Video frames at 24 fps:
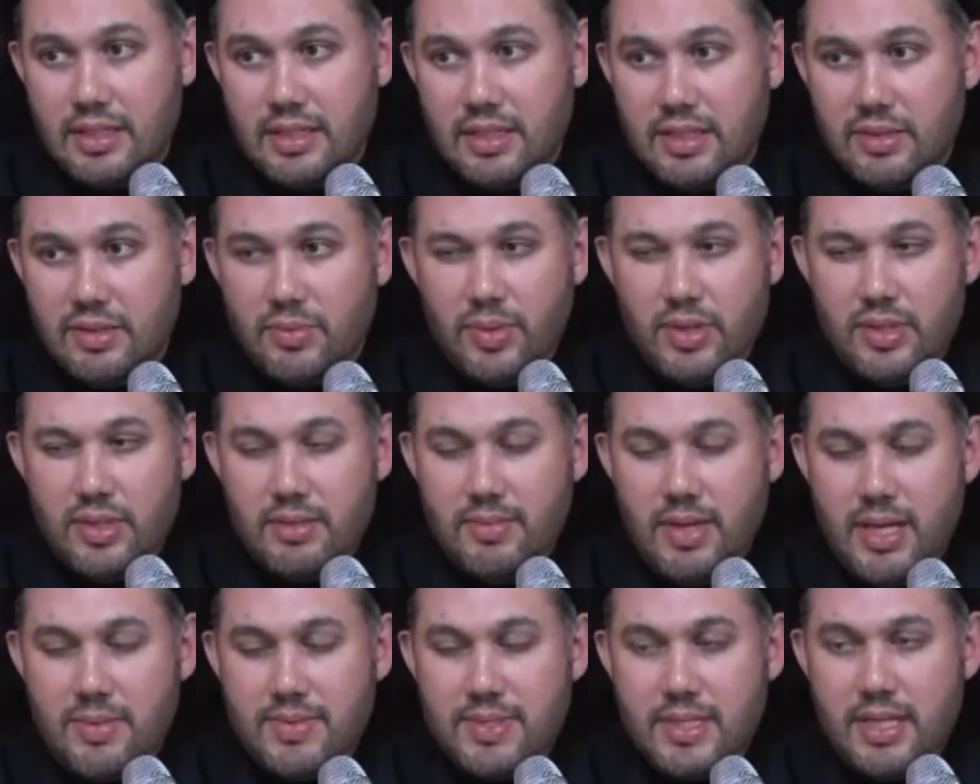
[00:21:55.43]
What did
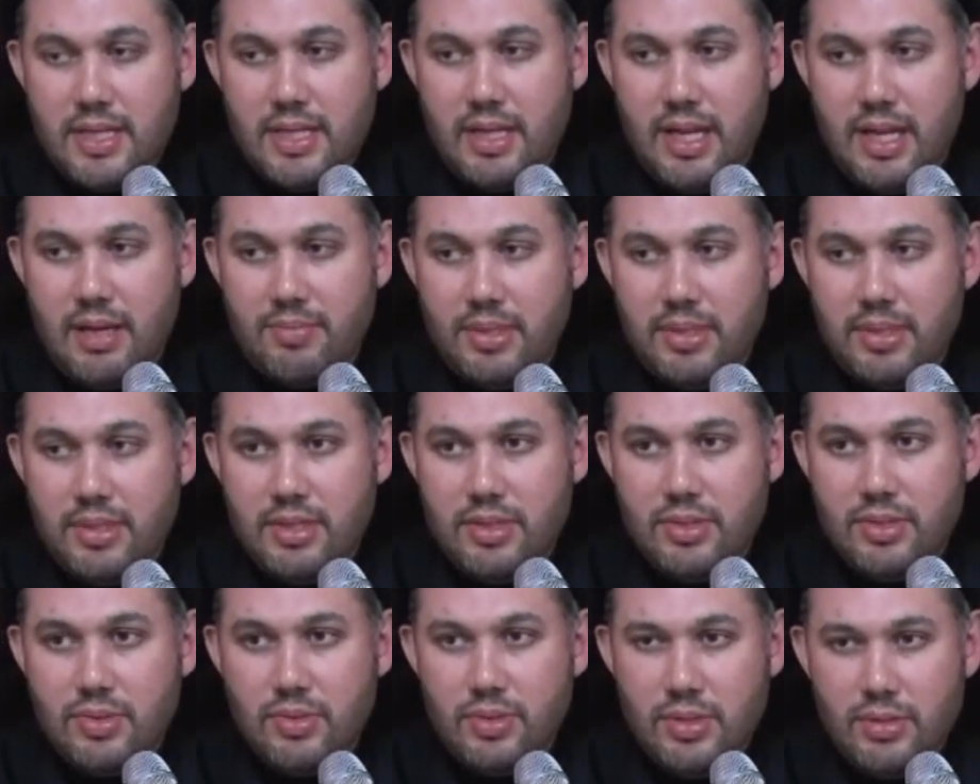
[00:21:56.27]
Imam Zain al Abidin
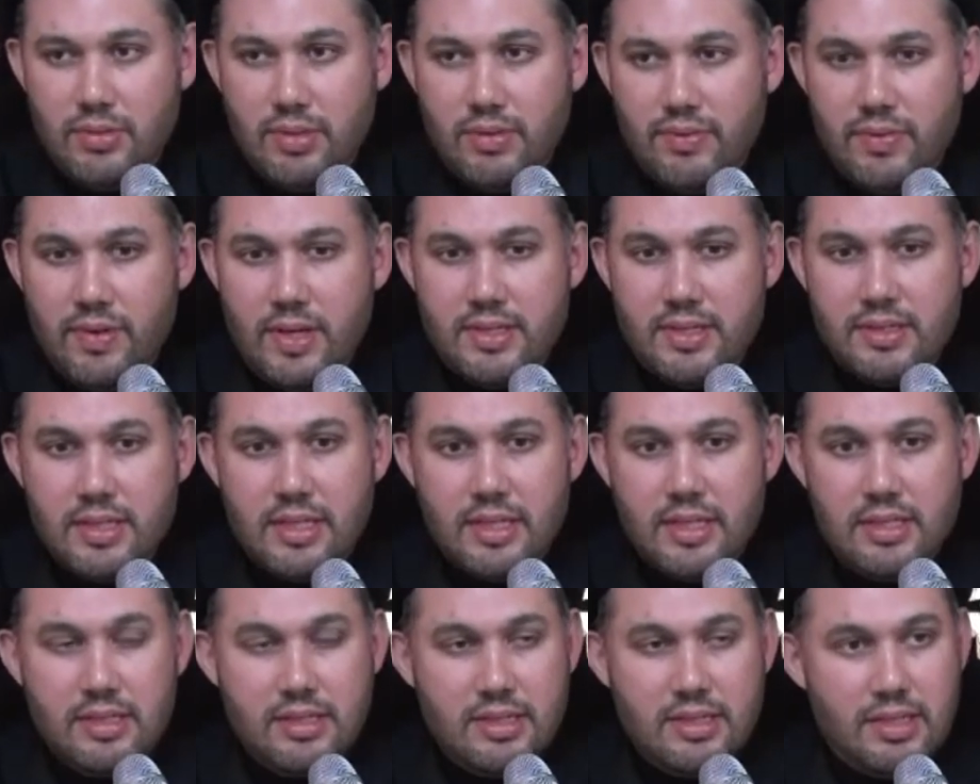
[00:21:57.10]
do? You know the first thing he
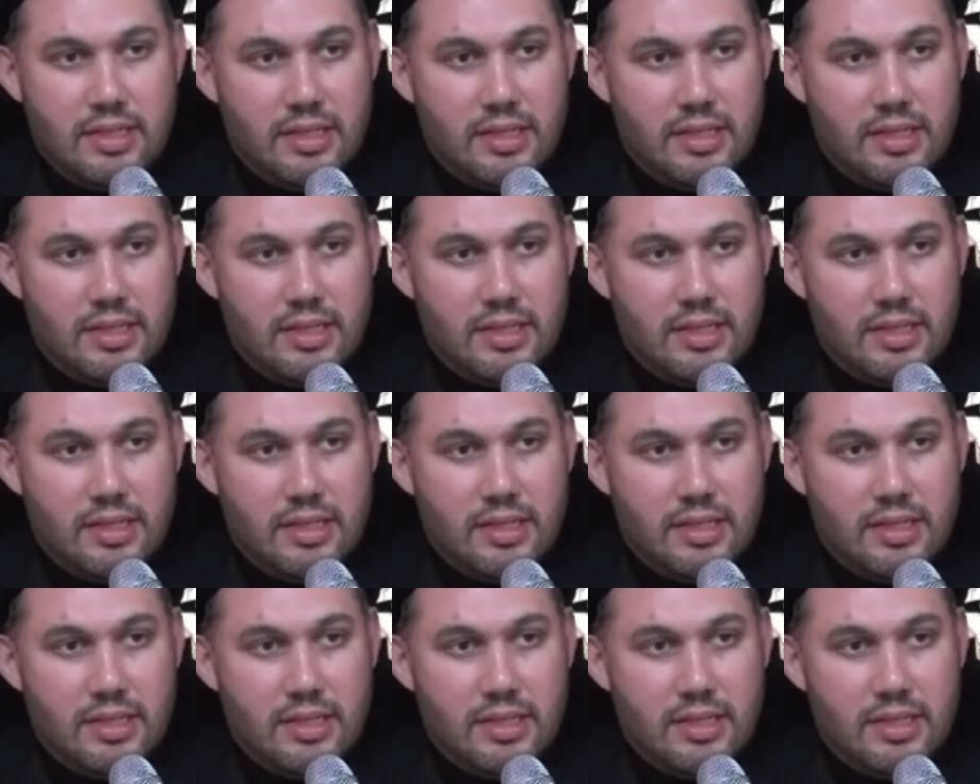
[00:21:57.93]
did?